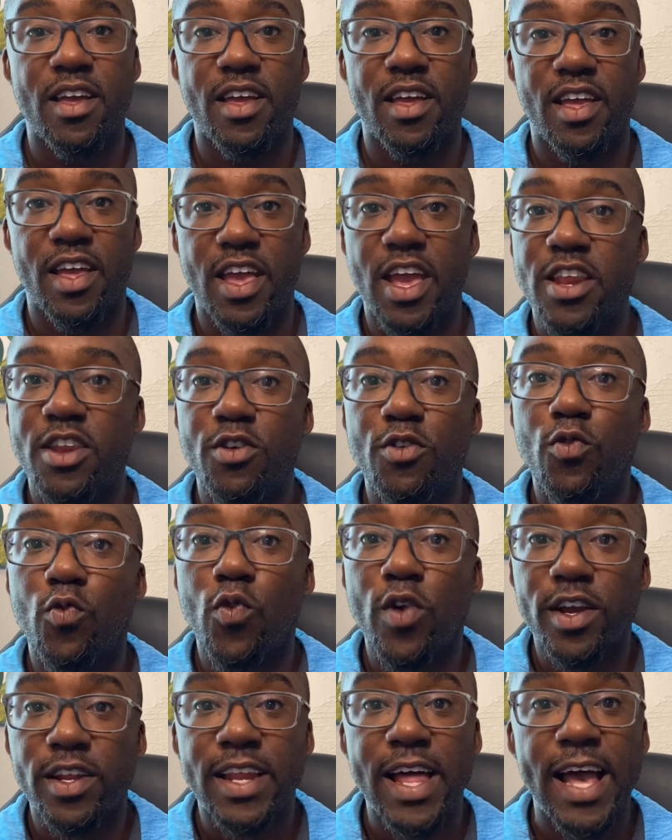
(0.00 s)
and you
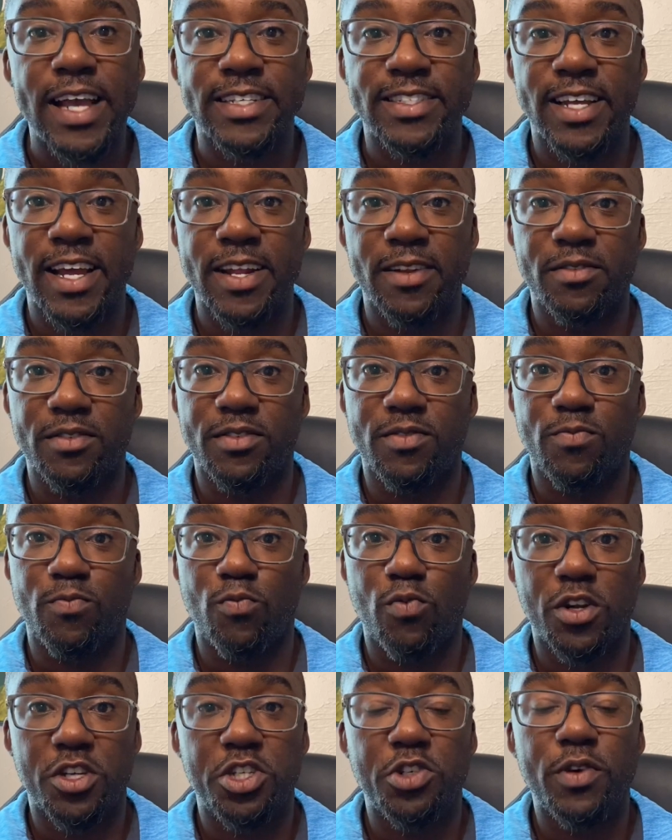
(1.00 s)
realize that
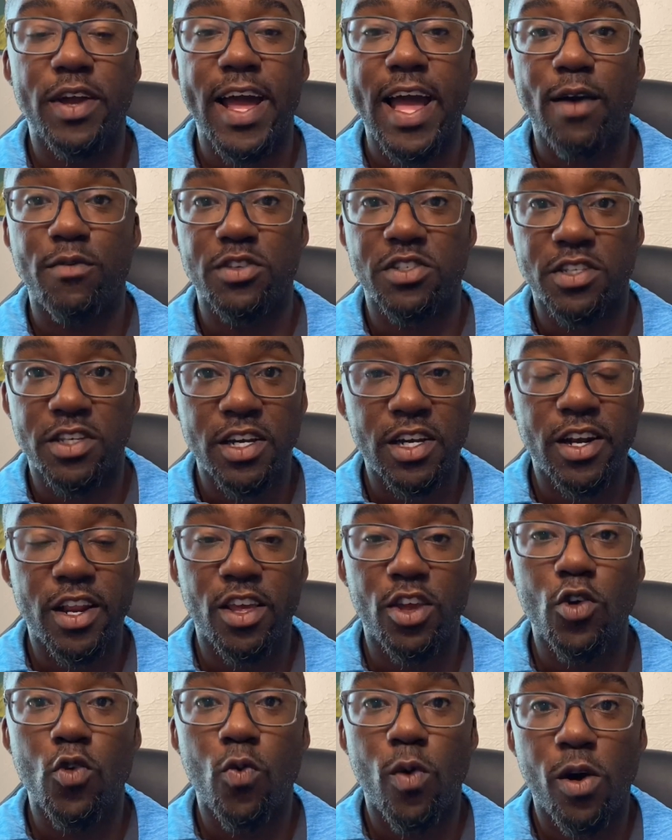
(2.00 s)
what you had was good and you
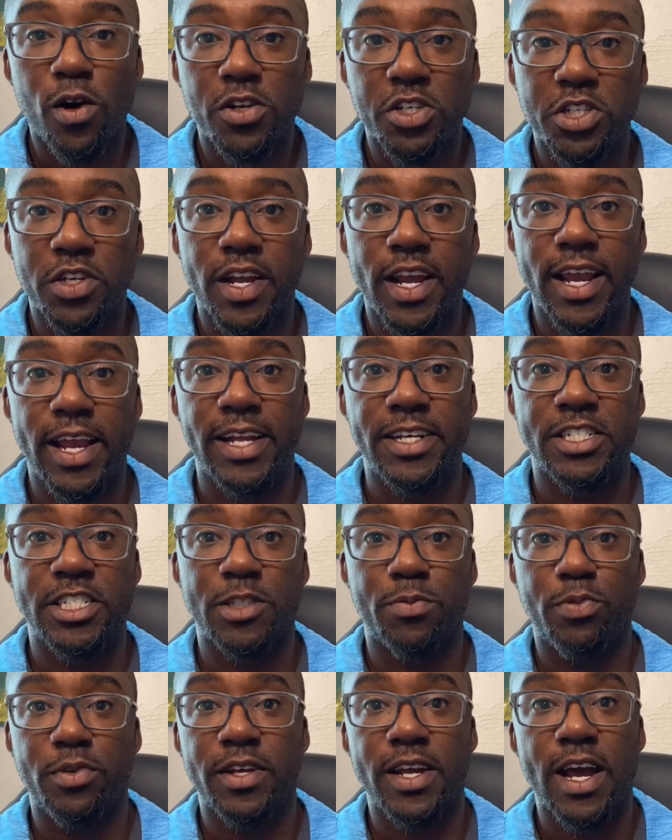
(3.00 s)
want your anxious
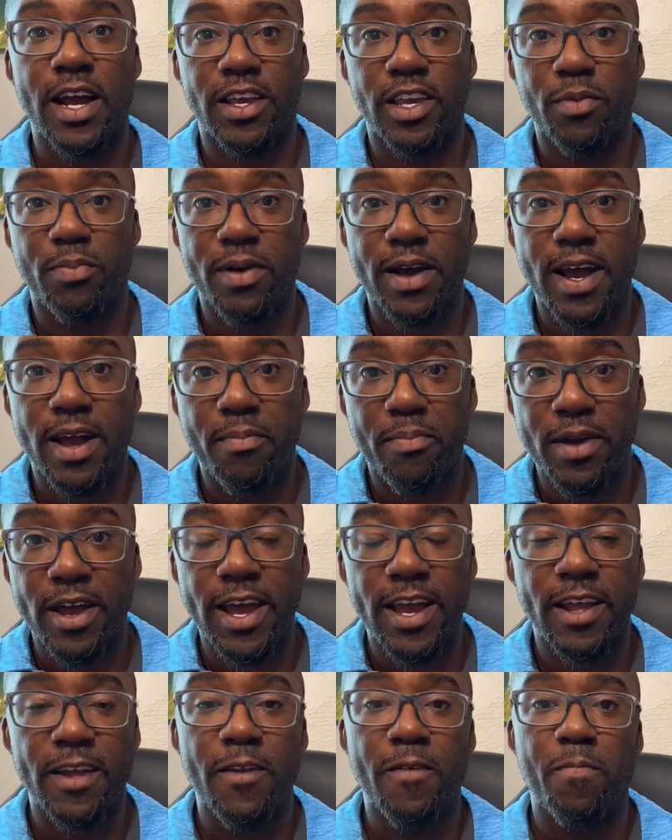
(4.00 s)
preoccupied back,
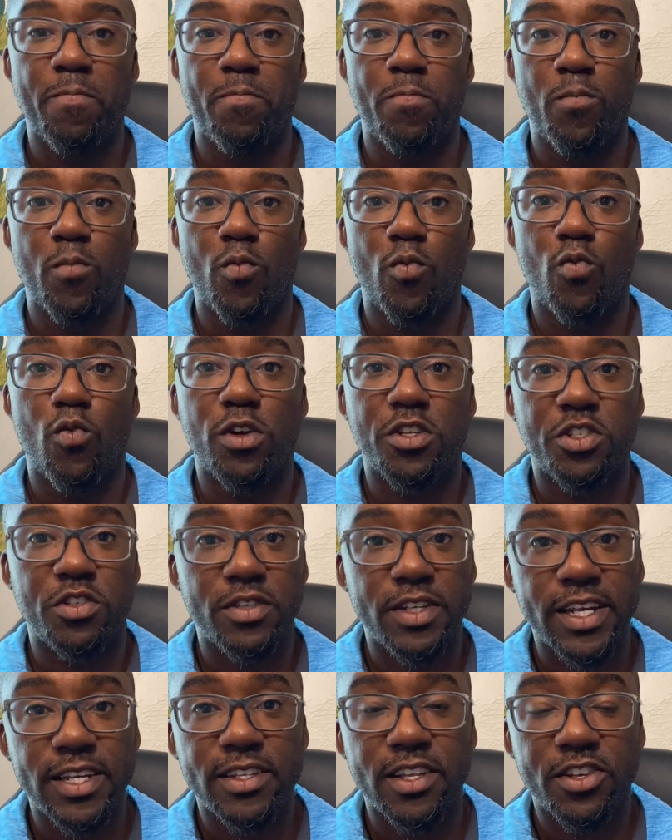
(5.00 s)
what you
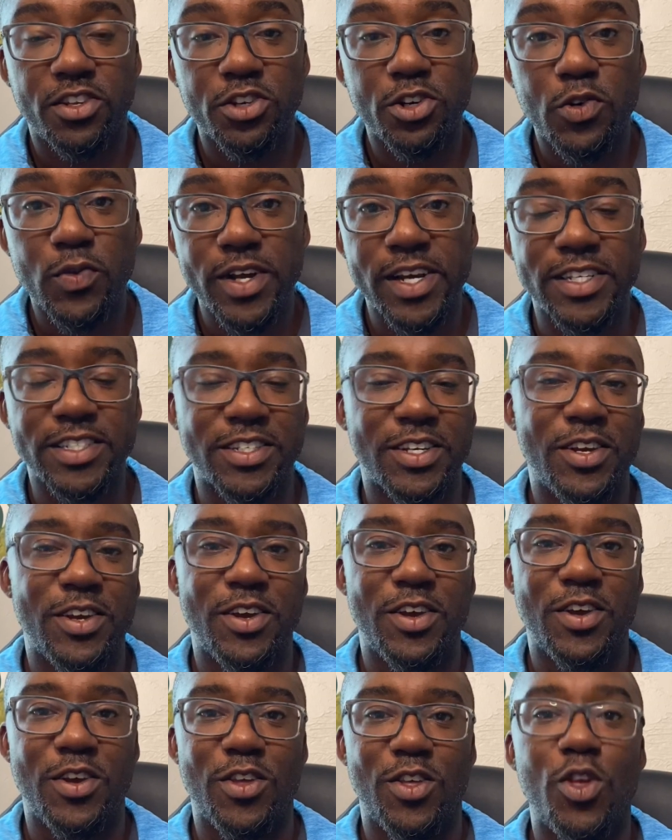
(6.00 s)
need to do is
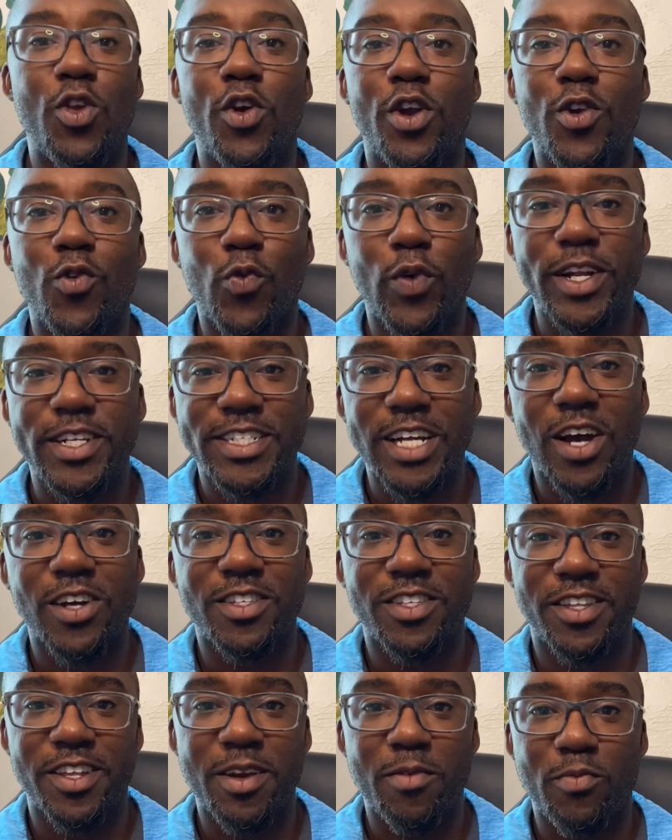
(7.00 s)
you can reach out to
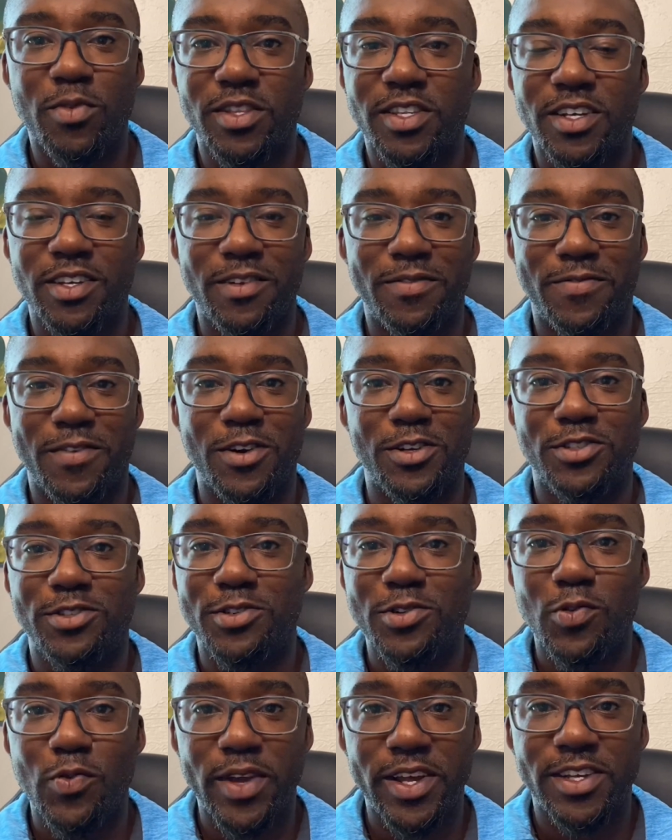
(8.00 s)
them within the first 2
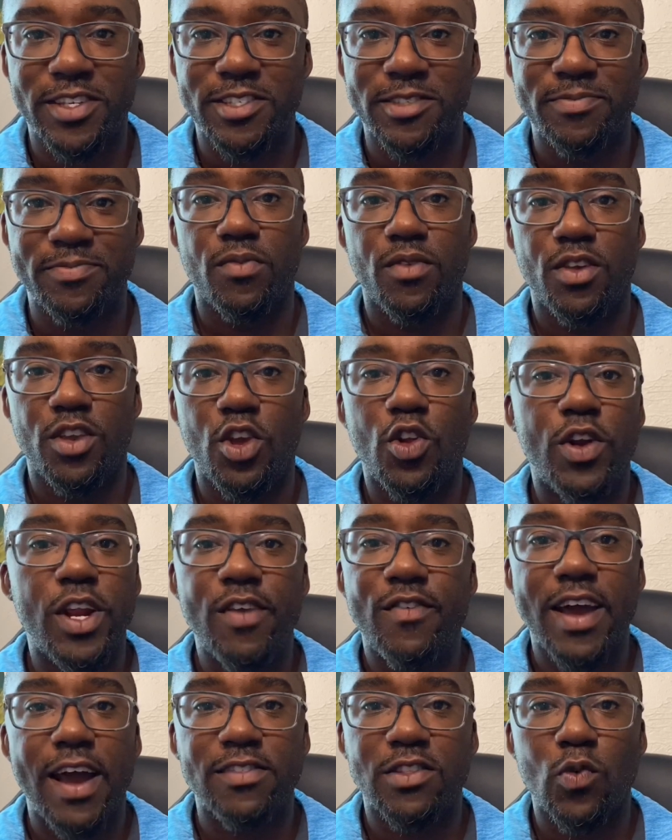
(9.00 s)
weeks. You don't even
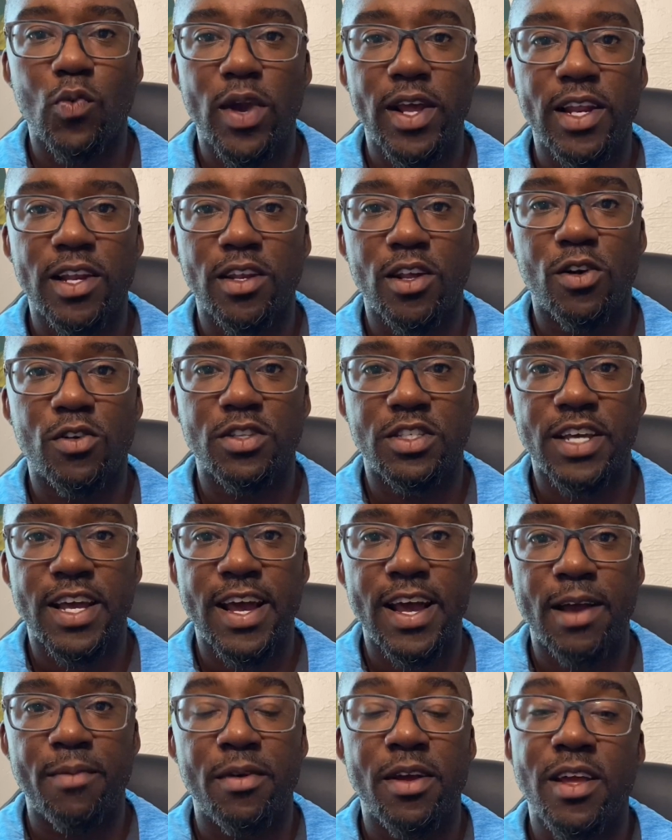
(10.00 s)
have to wait a long
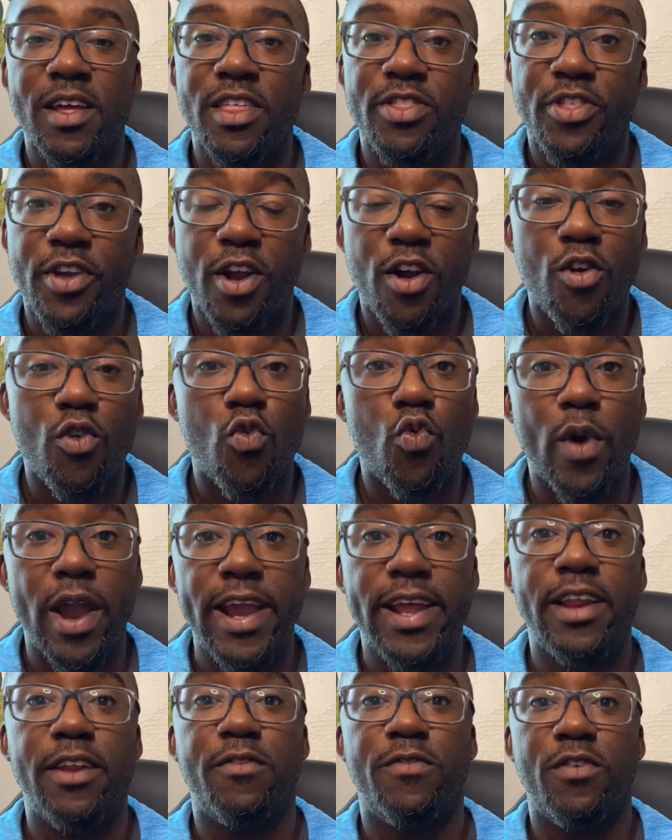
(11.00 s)
time. They're
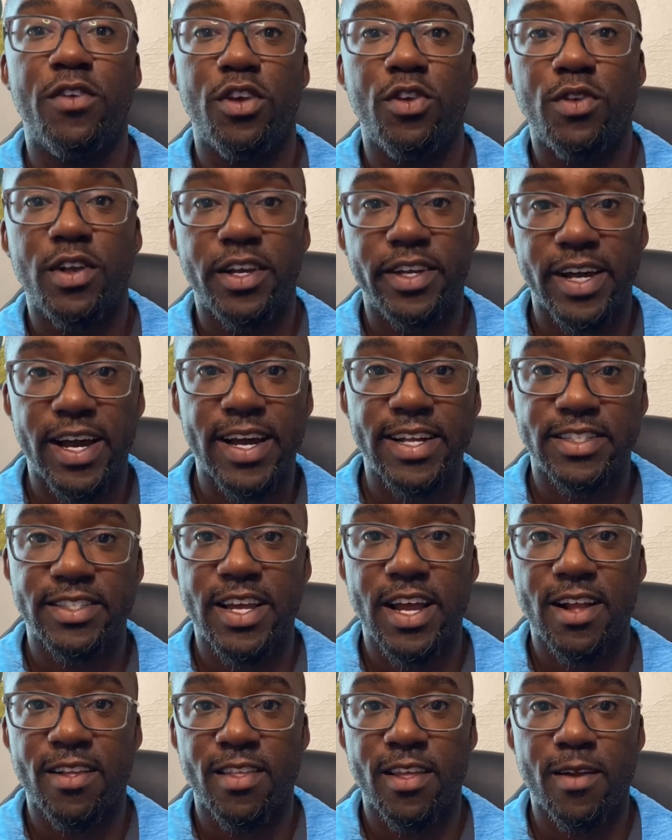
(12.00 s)
waiting for you to
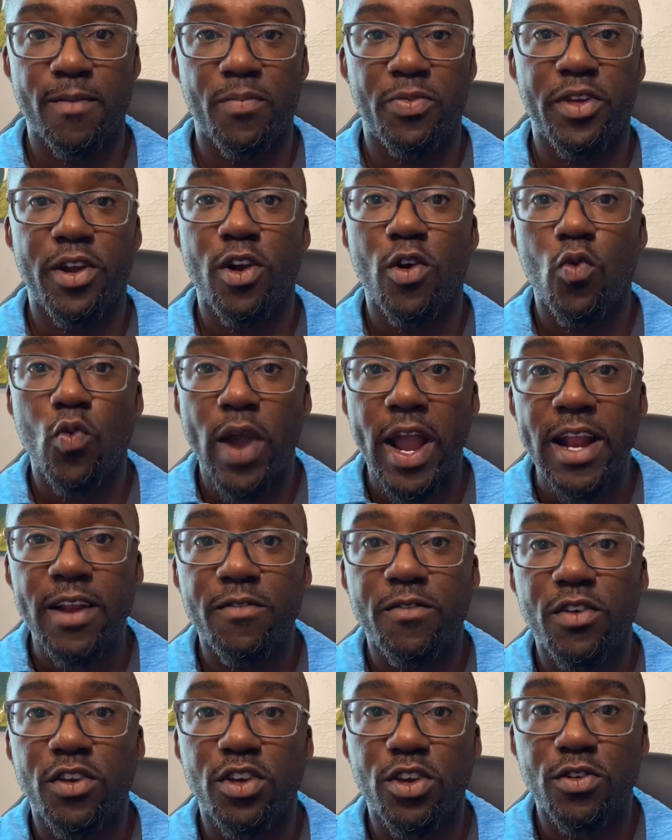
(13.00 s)
contact them. They're waiting for
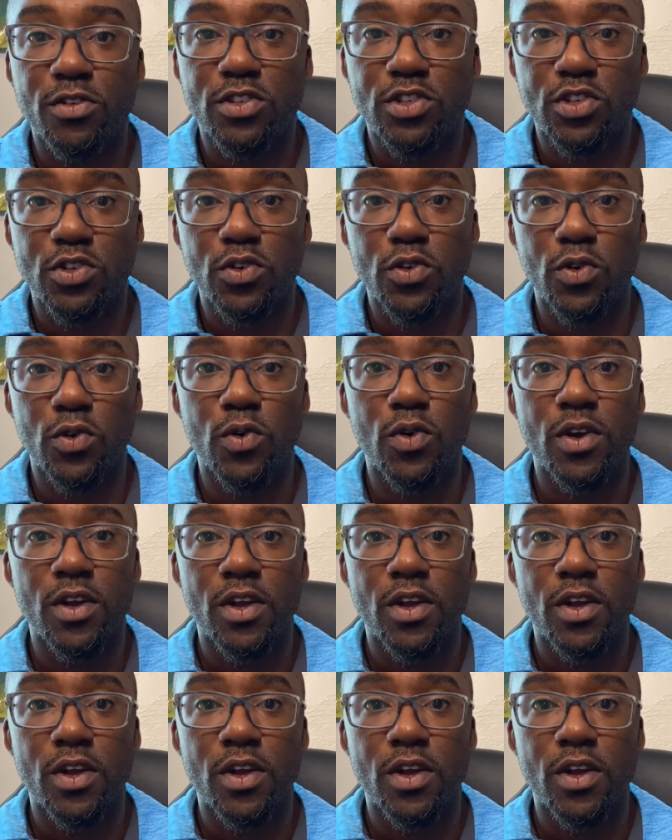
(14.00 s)
you to